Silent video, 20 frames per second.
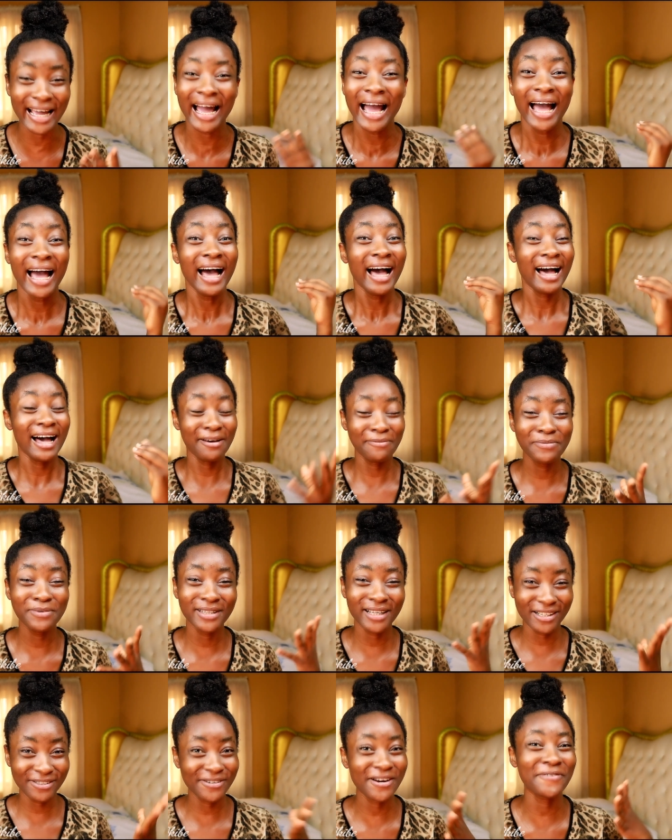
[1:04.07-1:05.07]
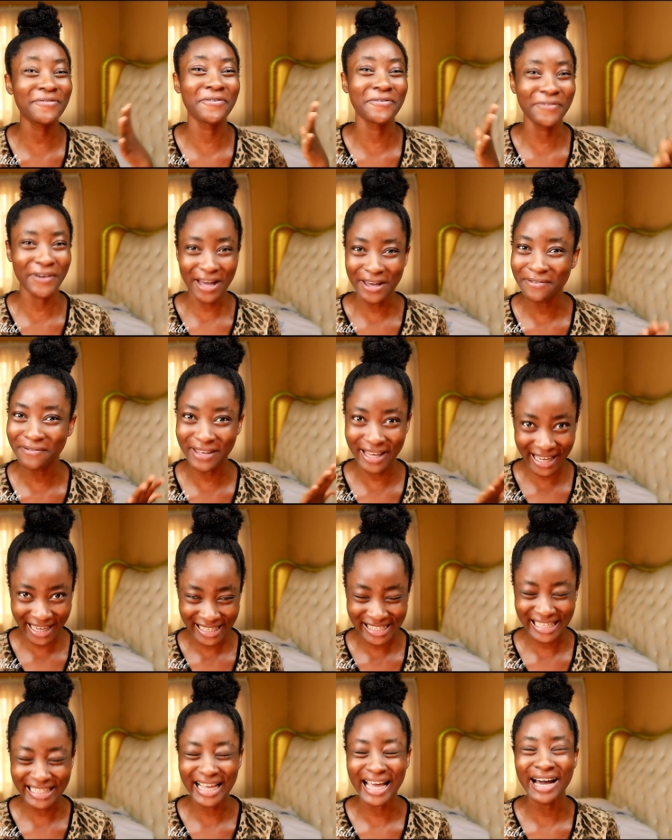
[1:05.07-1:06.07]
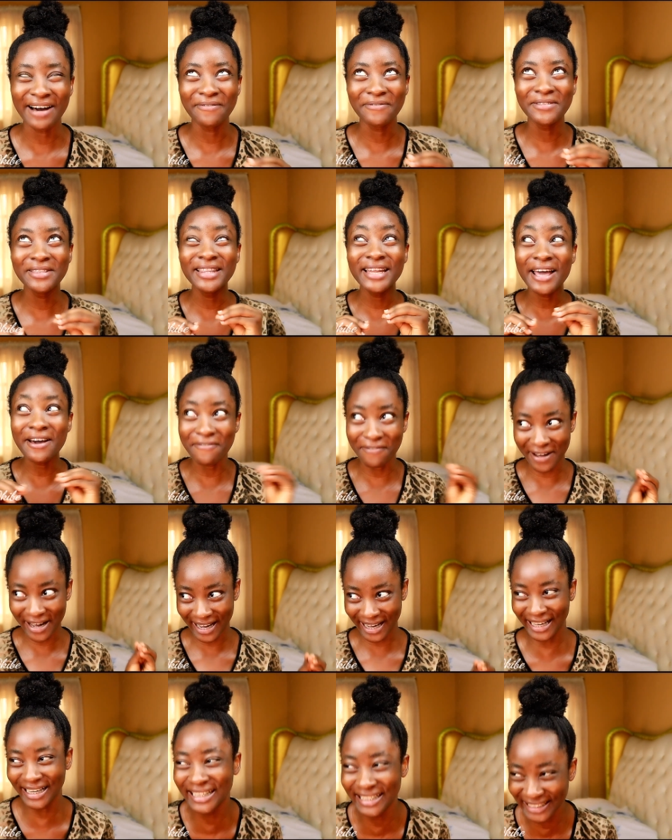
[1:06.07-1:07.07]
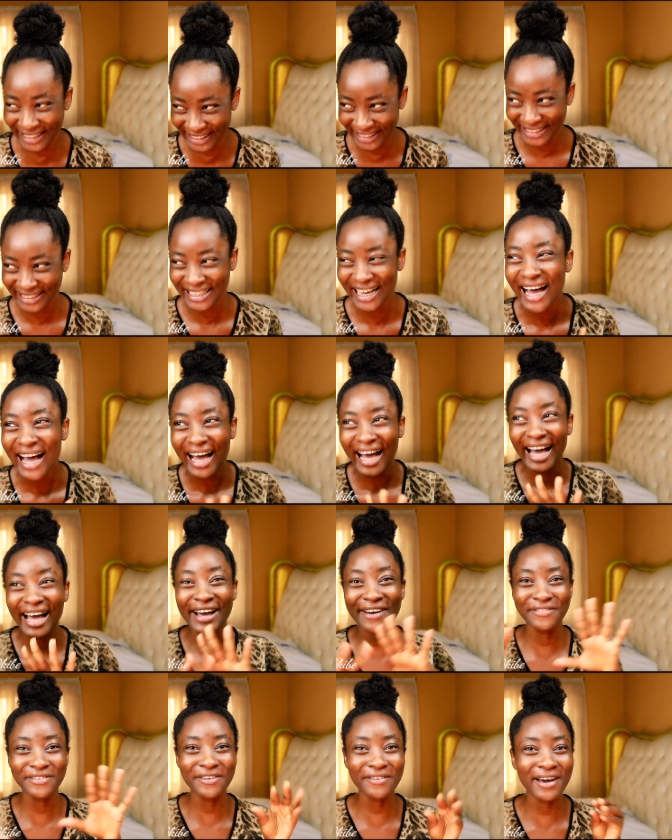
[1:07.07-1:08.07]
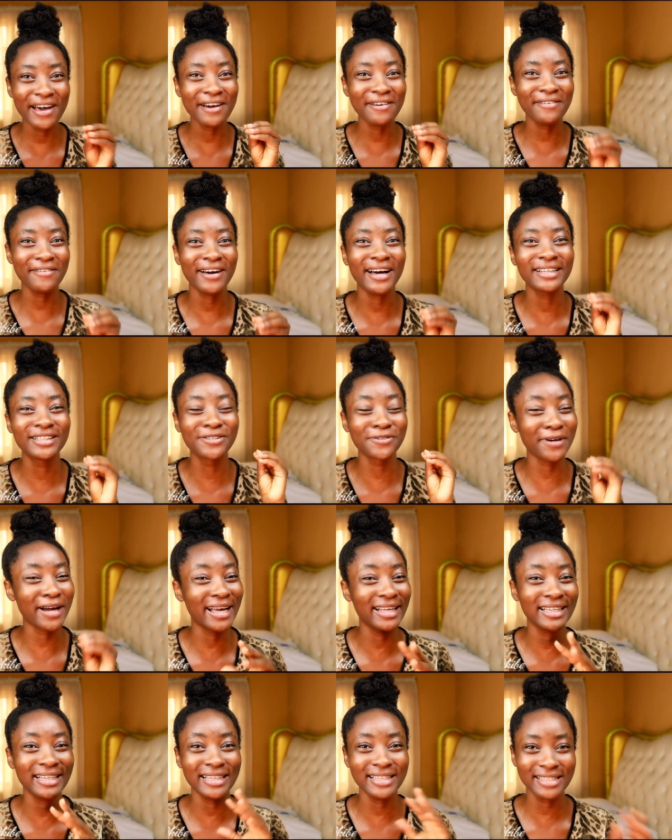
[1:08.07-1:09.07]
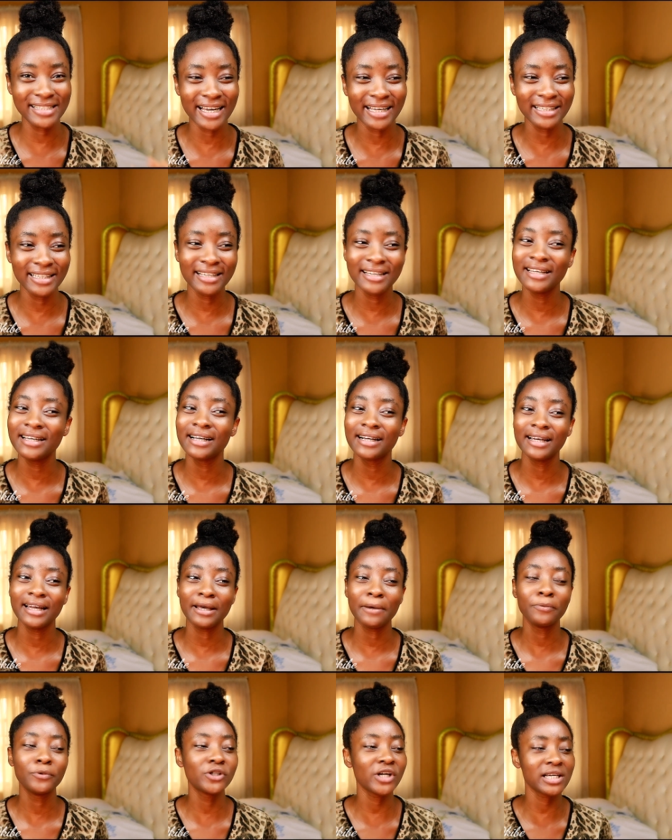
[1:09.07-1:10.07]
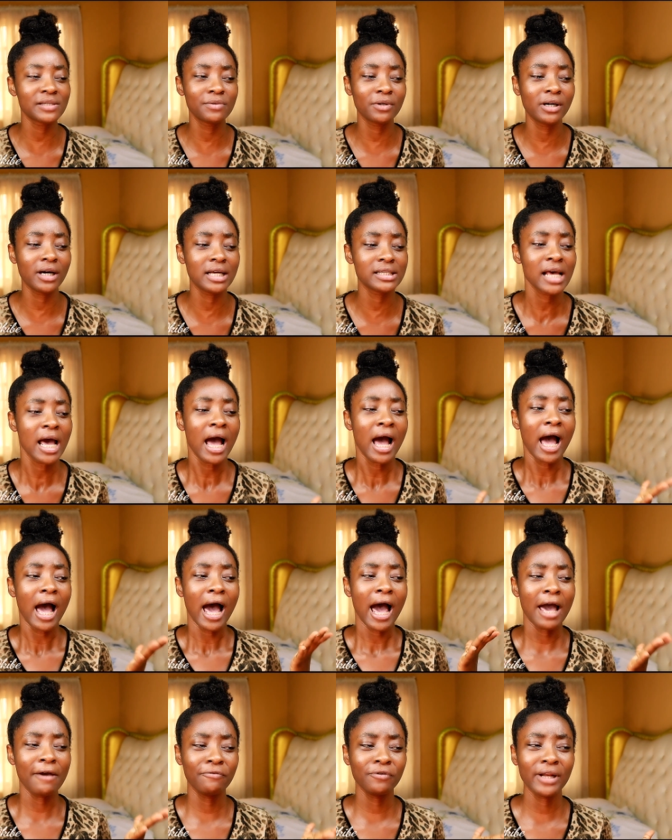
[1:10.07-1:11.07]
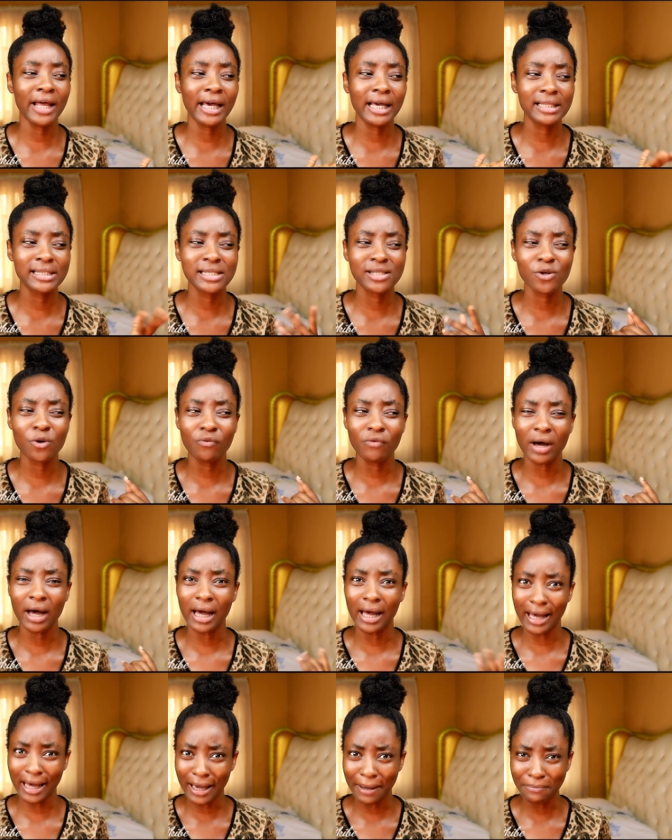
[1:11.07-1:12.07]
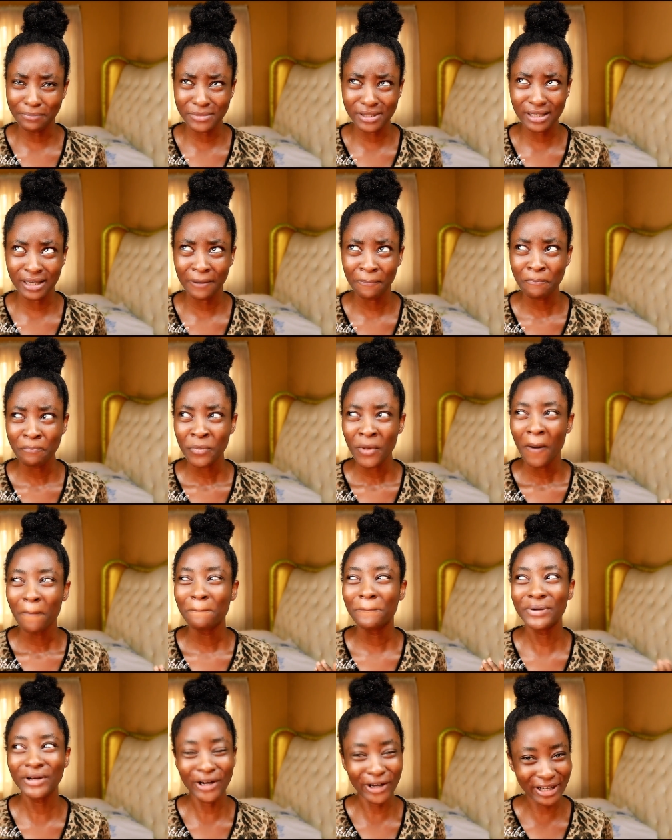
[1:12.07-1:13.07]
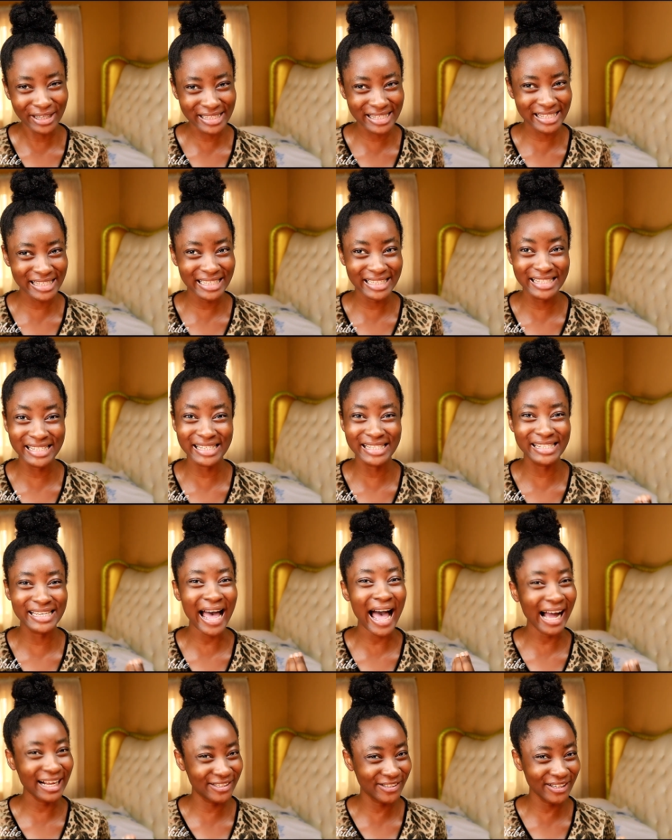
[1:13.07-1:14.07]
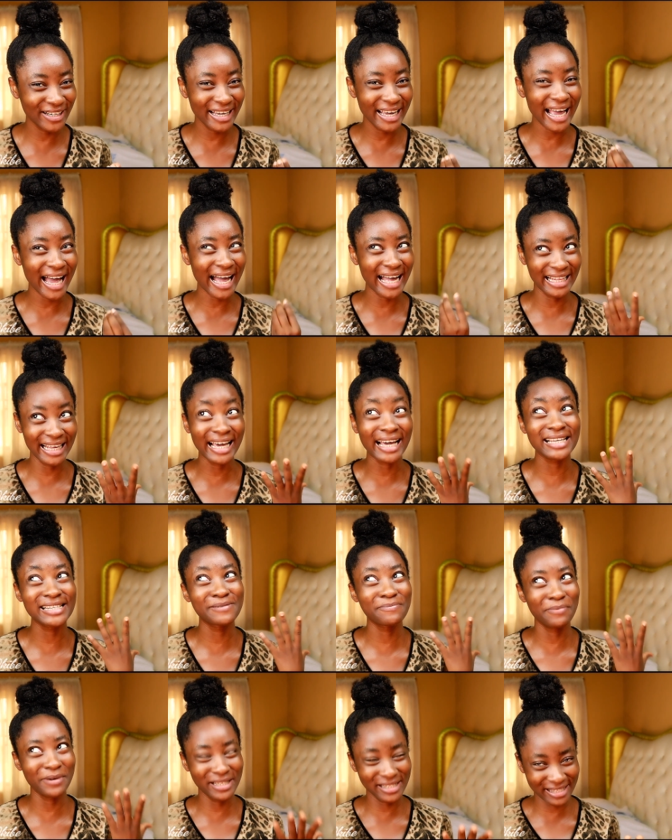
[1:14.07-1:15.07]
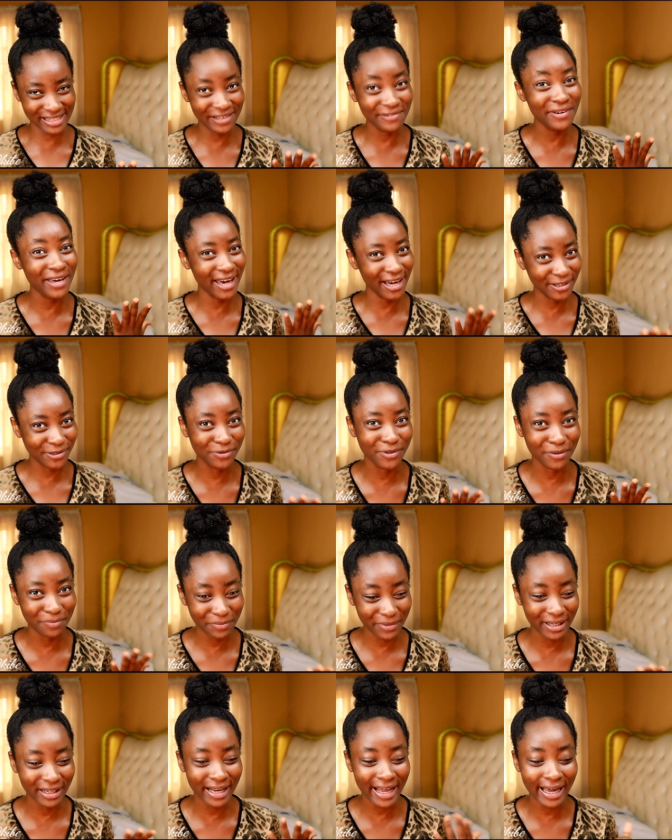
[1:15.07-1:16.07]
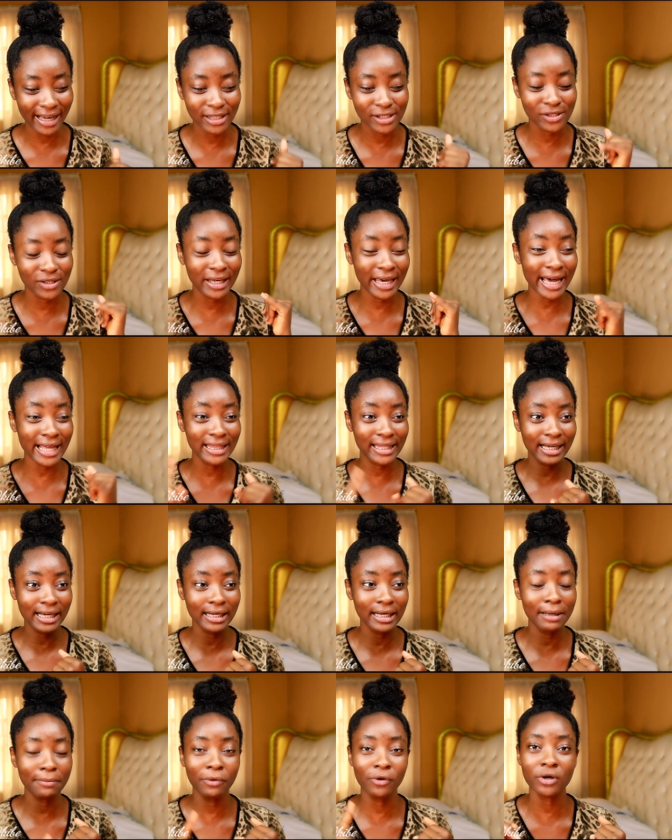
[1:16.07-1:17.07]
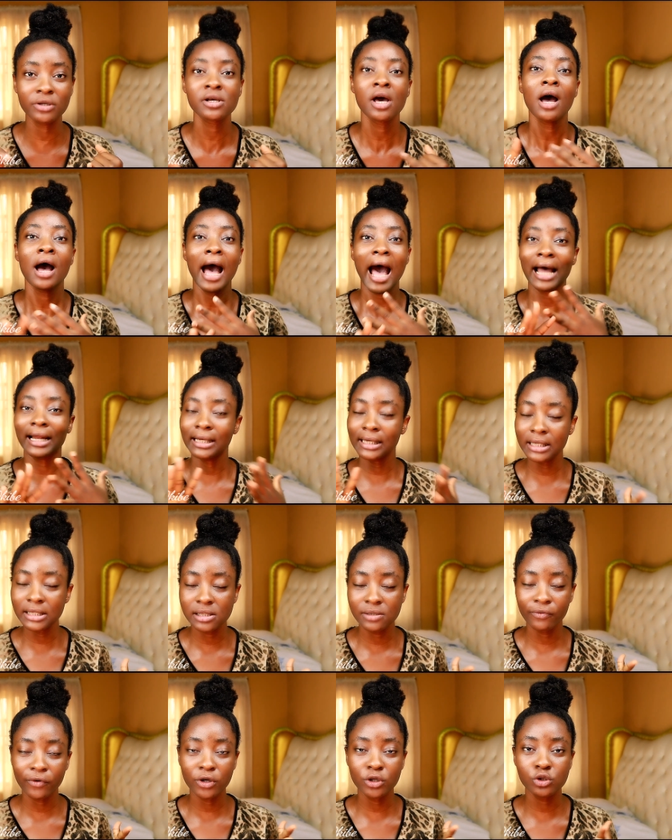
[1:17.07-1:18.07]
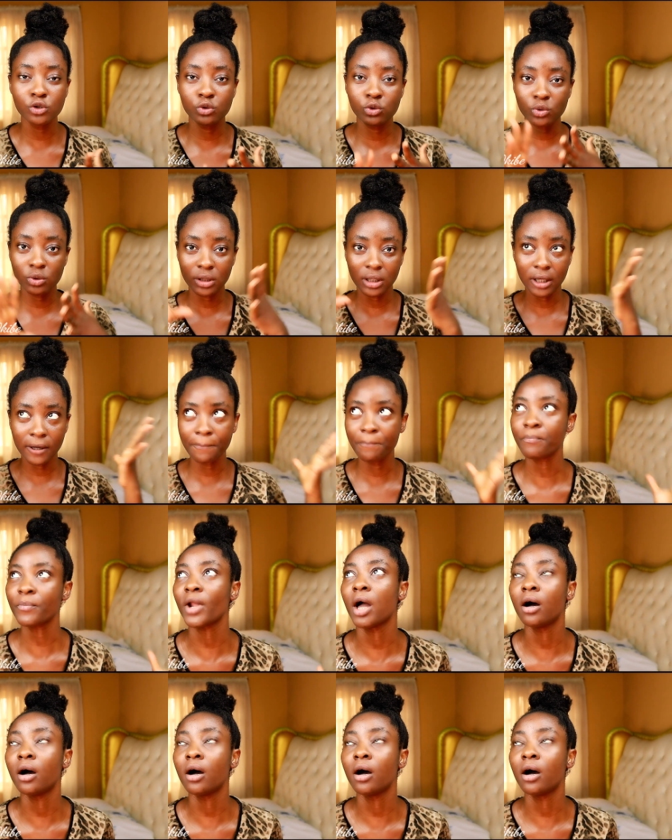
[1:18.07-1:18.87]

Like, I've been natural for 5 years and have never I've never ever tried the Indian healing clay, just because I feel like it is overhyped. Plus, it is actually an expensive hair treatment, like, to get the clay, because at least for you to do the